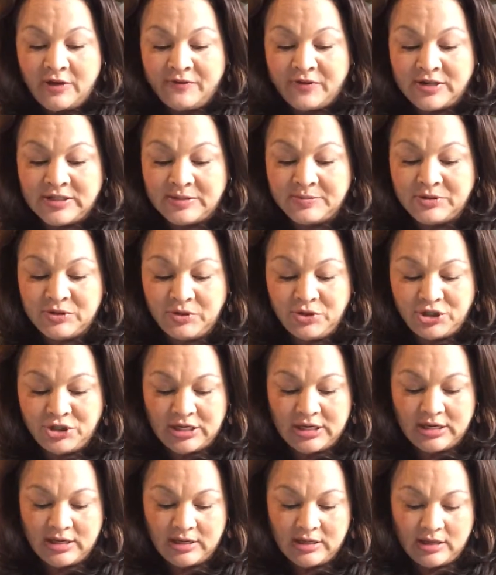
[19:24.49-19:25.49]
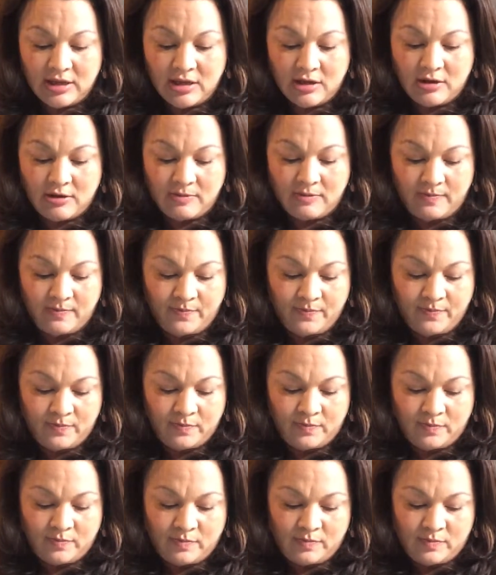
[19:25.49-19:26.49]
for some sushi,
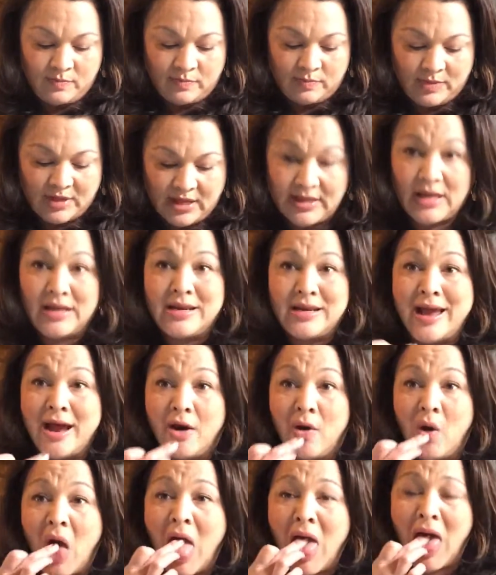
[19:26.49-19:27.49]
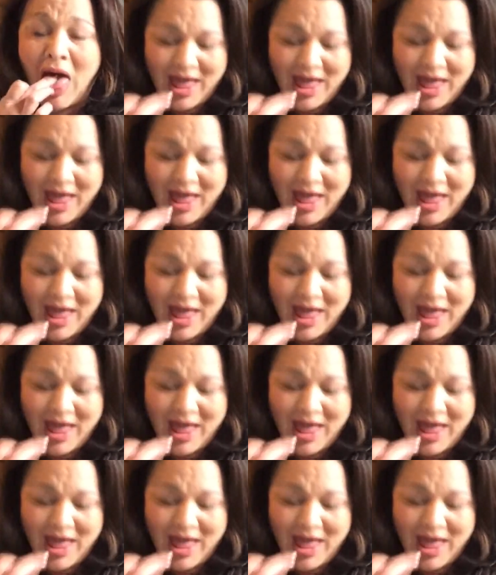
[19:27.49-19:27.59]
like now.